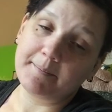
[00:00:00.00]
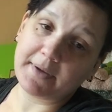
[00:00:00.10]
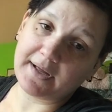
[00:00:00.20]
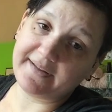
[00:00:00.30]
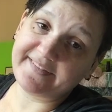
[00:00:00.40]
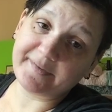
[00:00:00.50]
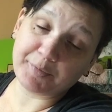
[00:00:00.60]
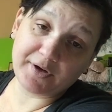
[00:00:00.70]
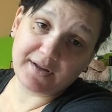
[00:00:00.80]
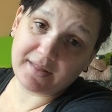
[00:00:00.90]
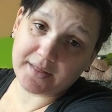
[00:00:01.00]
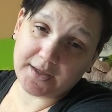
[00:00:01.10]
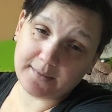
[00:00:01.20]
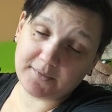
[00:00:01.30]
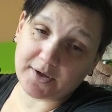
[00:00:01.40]
my spring
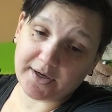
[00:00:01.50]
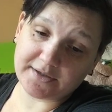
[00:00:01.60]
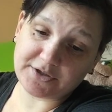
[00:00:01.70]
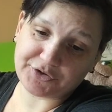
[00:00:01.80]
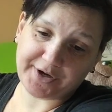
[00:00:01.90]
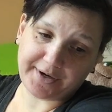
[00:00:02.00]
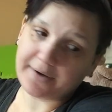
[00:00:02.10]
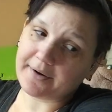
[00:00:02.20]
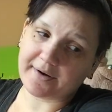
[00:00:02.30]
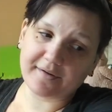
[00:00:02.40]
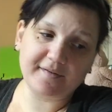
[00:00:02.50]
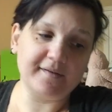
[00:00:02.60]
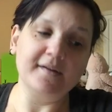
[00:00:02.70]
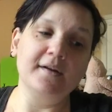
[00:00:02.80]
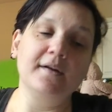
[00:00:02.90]
themed artist trading
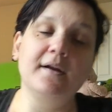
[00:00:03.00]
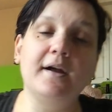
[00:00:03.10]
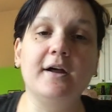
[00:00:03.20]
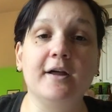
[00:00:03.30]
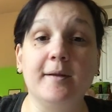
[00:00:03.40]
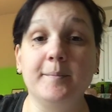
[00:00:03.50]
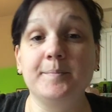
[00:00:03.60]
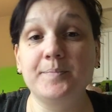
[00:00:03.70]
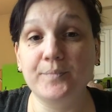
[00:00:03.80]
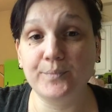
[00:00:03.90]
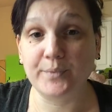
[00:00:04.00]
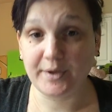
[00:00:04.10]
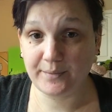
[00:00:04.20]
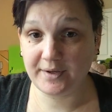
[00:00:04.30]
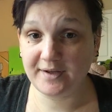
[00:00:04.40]
cards.
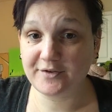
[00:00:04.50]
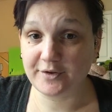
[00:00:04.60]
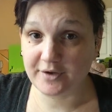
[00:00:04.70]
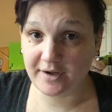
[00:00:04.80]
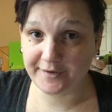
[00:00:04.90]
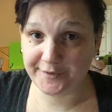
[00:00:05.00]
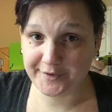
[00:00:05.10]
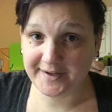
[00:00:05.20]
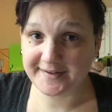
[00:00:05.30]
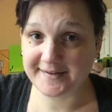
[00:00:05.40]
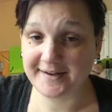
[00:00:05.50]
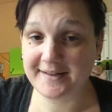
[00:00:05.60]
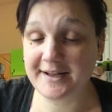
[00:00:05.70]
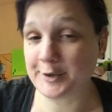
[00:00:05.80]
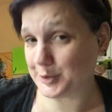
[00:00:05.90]
When I went to the dollar store last
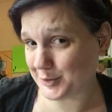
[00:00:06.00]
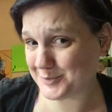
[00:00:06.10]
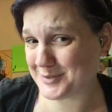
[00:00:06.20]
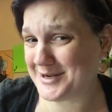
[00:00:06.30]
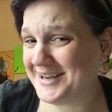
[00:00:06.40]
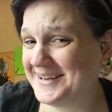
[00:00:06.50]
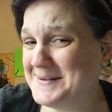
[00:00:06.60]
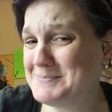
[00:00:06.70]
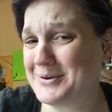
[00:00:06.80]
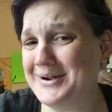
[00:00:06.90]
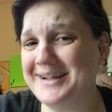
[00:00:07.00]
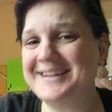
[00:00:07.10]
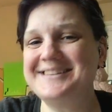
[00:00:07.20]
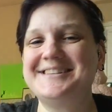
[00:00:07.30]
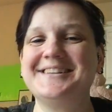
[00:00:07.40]
night, they had a new
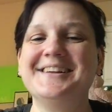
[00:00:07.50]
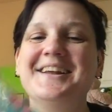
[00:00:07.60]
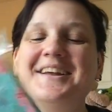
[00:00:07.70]
print